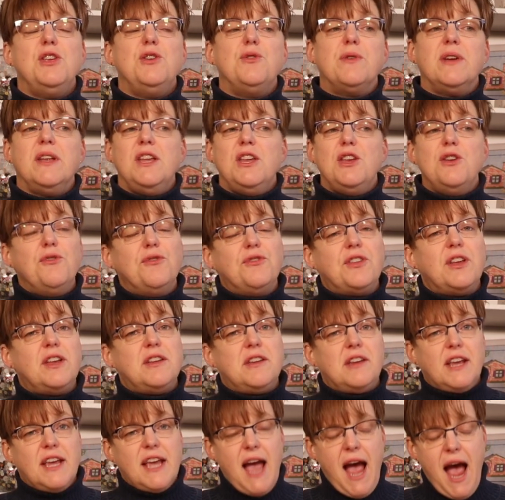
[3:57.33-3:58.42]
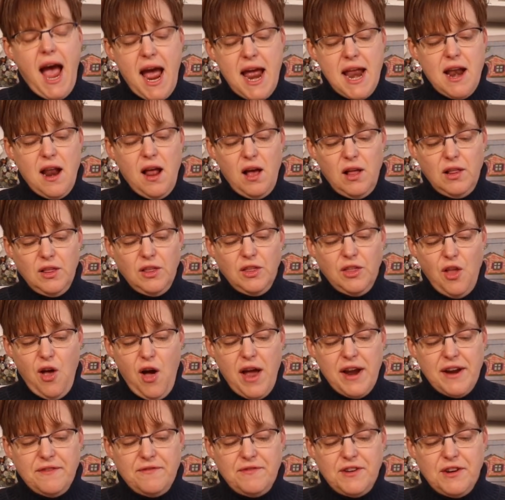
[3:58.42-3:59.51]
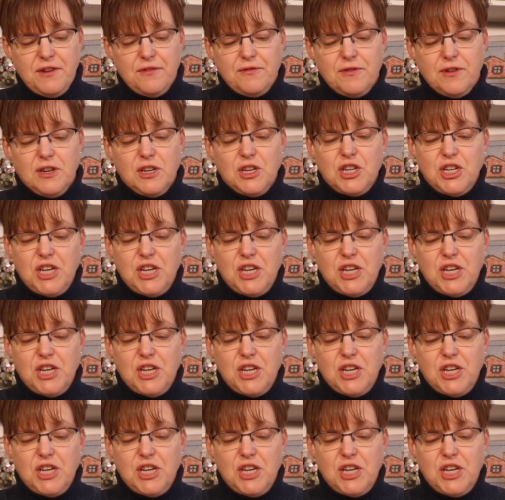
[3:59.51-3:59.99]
You can use it to cut a lot of different